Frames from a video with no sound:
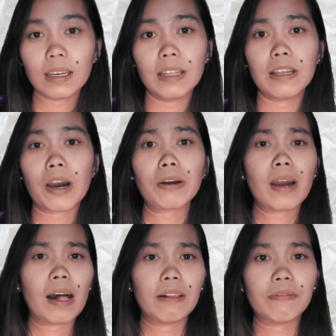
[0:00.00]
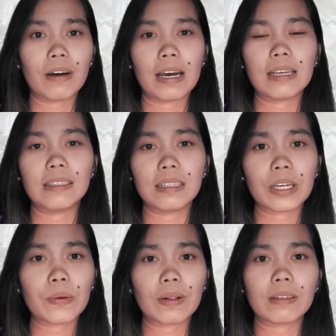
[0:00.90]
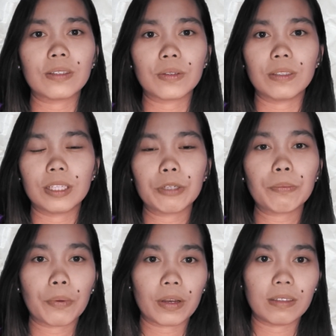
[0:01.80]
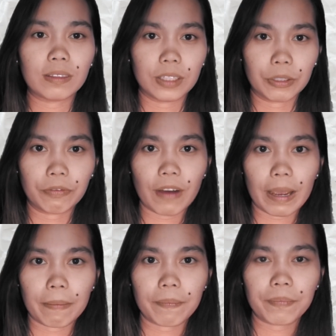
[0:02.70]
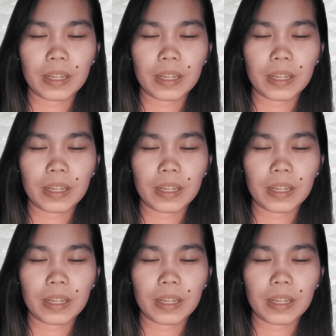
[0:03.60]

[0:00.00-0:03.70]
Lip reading: and our alpha is equals to 0.05.